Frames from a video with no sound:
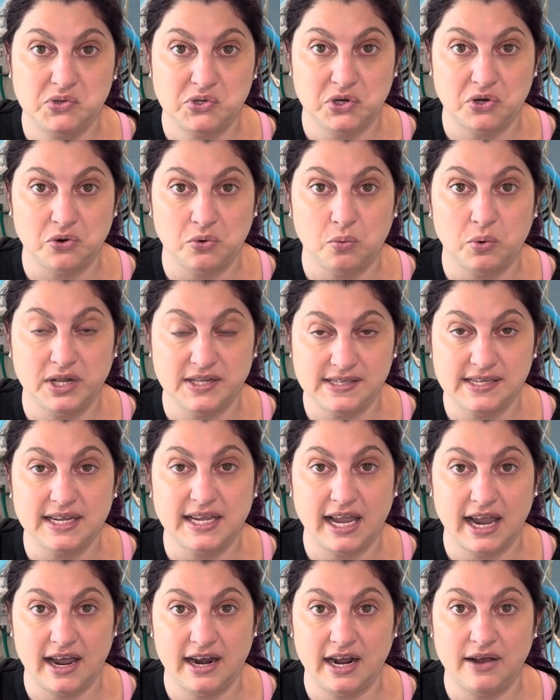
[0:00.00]
So once
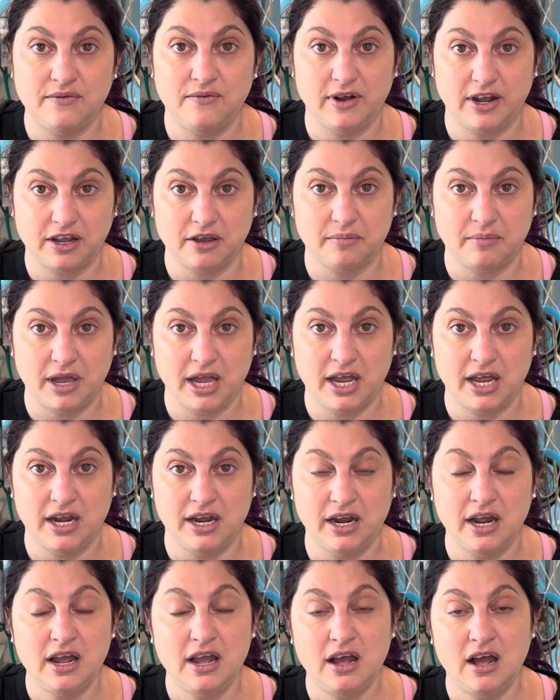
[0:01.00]
again, I'd
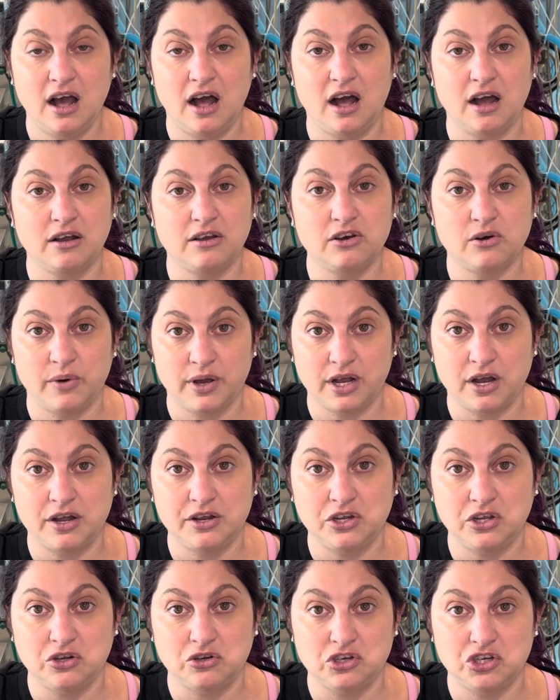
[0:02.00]
recommend going
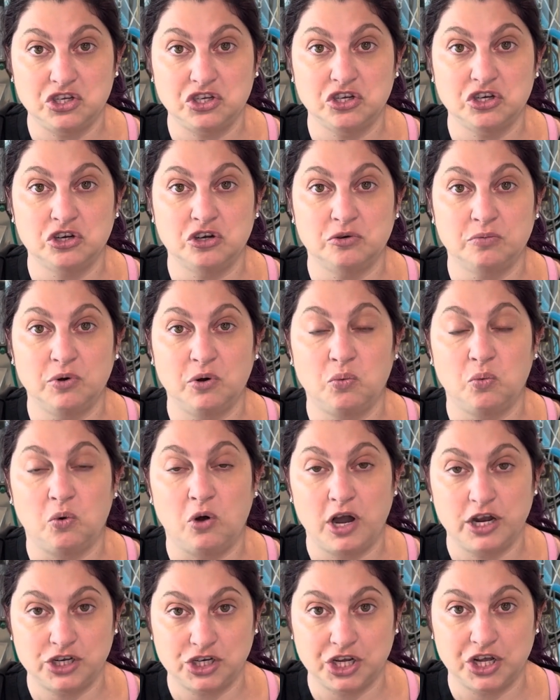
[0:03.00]
on YouTube,
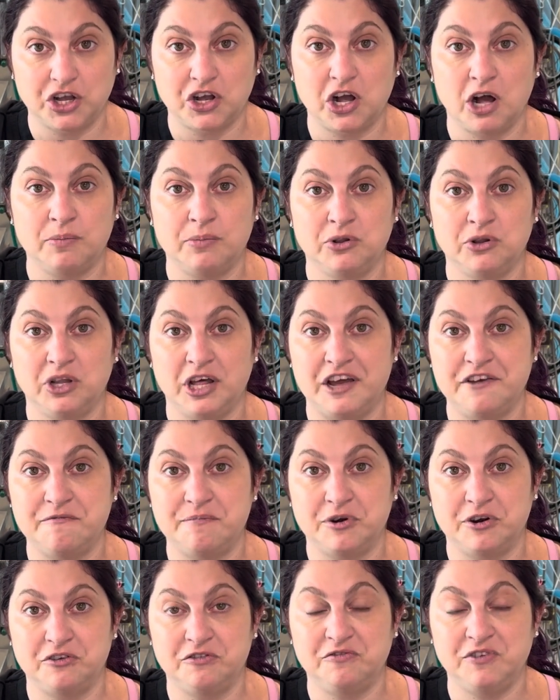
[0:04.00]
watching a couple
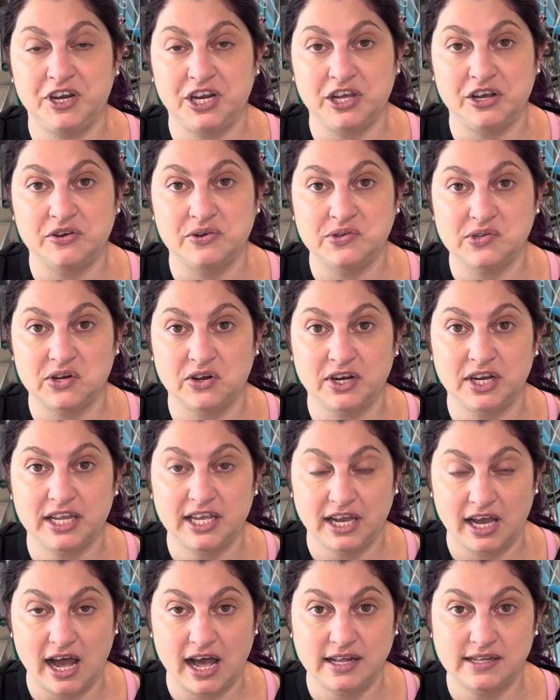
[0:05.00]
live birth videos on
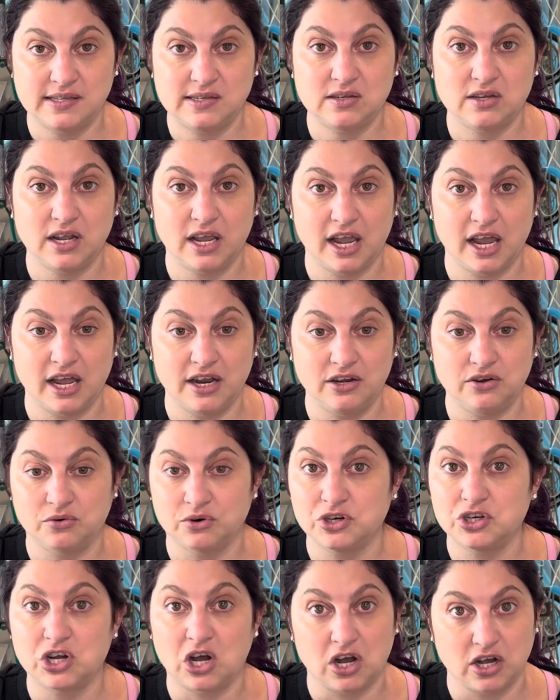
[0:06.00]
cats
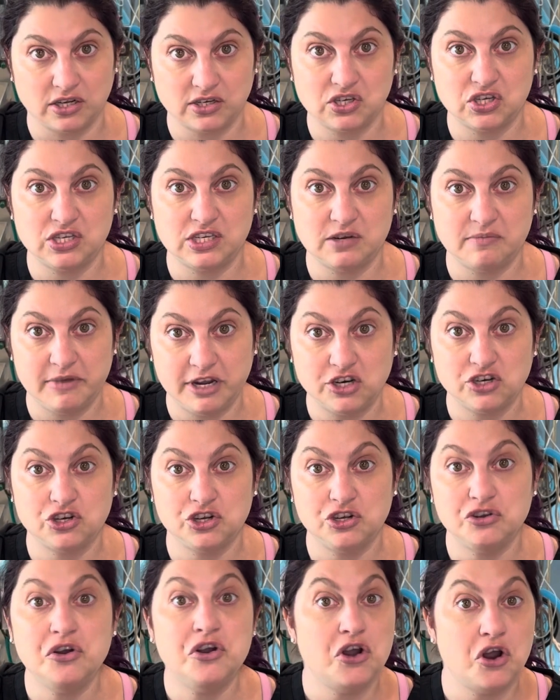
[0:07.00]
or dogs, just to make
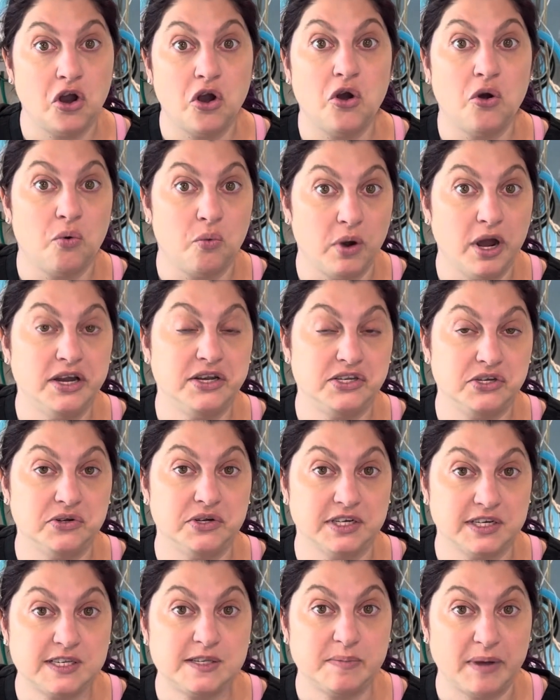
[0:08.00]
sure you know what to
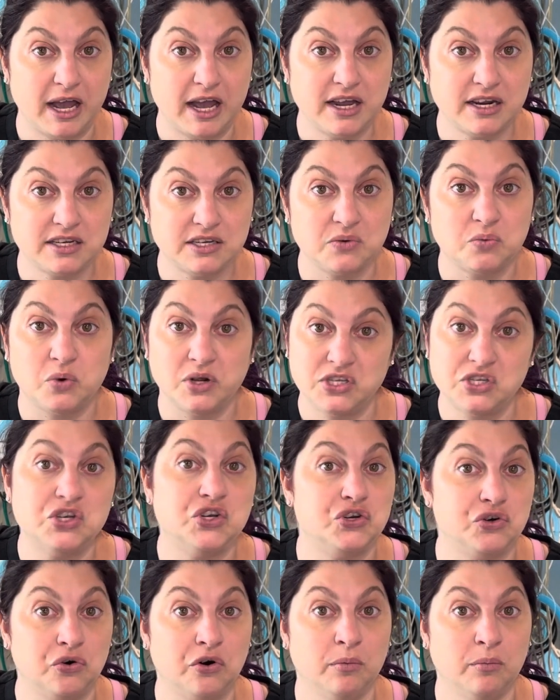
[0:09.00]
expect and what's
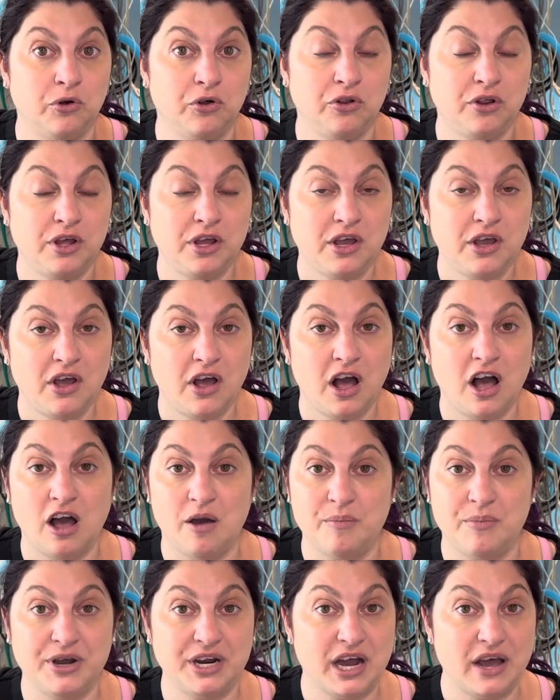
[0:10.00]
normal.
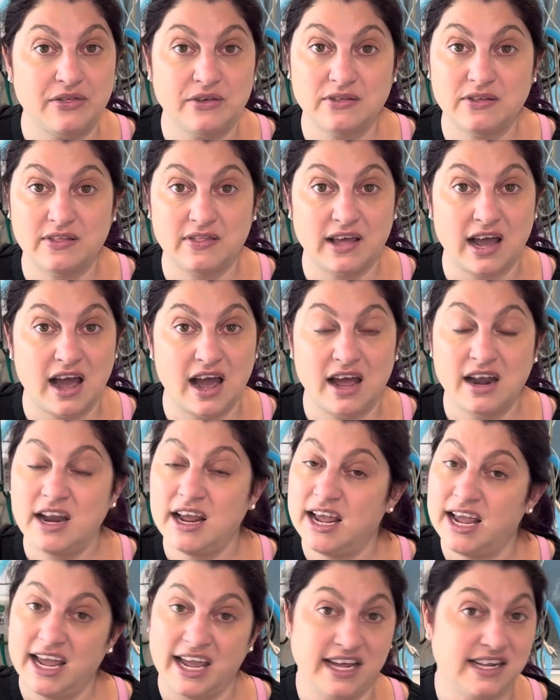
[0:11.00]
But other than
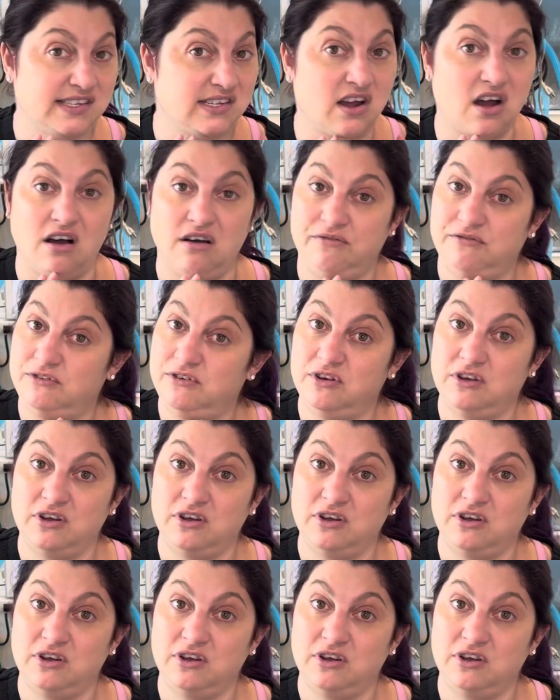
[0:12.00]
that, hands off.